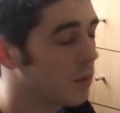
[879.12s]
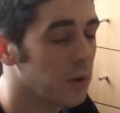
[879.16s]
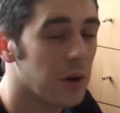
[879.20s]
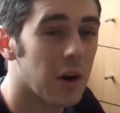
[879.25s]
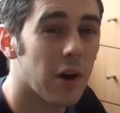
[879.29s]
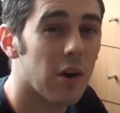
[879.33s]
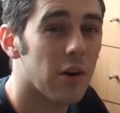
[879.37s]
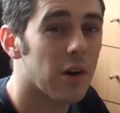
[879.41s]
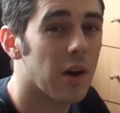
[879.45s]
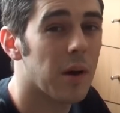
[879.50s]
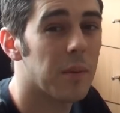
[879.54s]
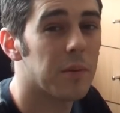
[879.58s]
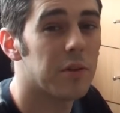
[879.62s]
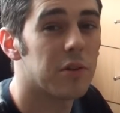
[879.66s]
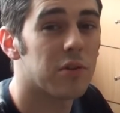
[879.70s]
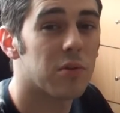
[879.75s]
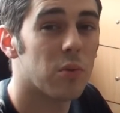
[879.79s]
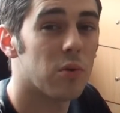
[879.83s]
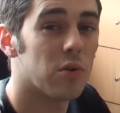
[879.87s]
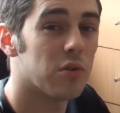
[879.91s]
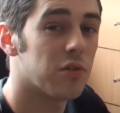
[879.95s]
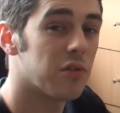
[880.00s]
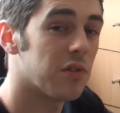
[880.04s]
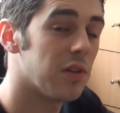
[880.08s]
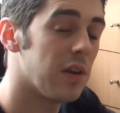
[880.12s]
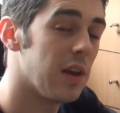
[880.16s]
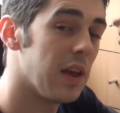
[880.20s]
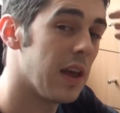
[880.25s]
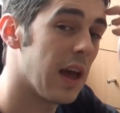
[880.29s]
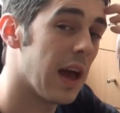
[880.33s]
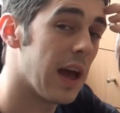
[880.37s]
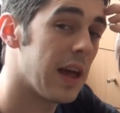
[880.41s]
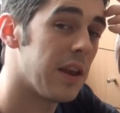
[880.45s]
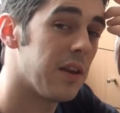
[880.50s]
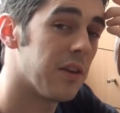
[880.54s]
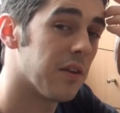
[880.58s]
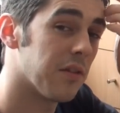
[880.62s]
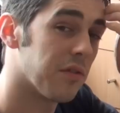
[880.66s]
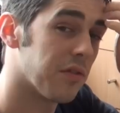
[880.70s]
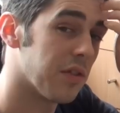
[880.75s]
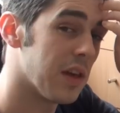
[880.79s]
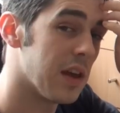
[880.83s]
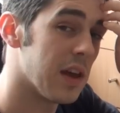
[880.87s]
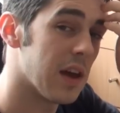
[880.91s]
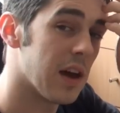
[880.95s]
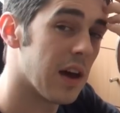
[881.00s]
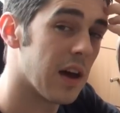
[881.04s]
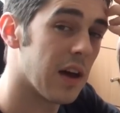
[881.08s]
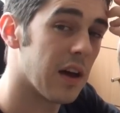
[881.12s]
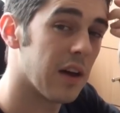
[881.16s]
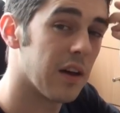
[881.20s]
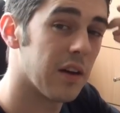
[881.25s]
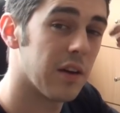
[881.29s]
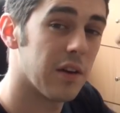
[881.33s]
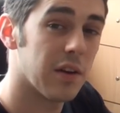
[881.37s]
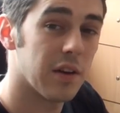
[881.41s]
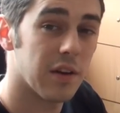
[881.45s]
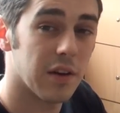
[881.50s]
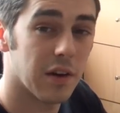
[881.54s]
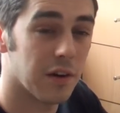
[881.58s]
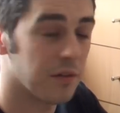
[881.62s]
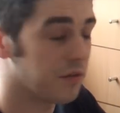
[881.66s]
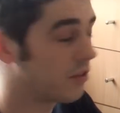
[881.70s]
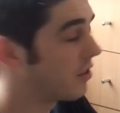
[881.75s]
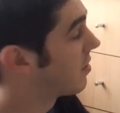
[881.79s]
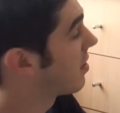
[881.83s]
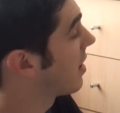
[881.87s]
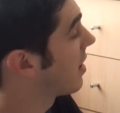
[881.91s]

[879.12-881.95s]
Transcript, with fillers: we are coming towards the end of the uh, of the